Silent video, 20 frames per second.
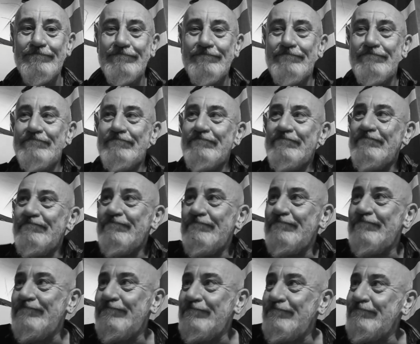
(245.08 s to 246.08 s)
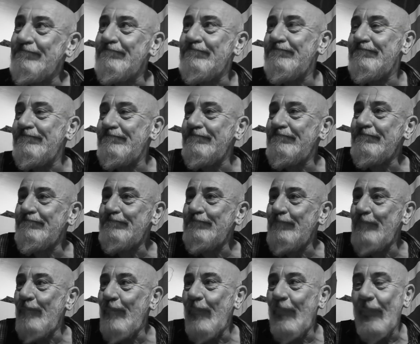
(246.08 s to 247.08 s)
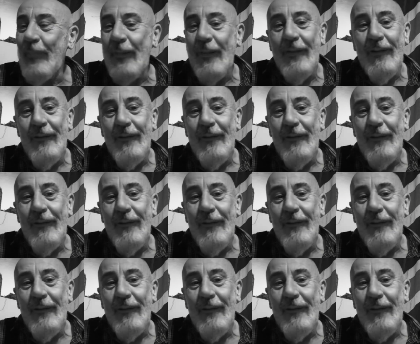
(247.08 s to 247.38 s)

Nobody speaks.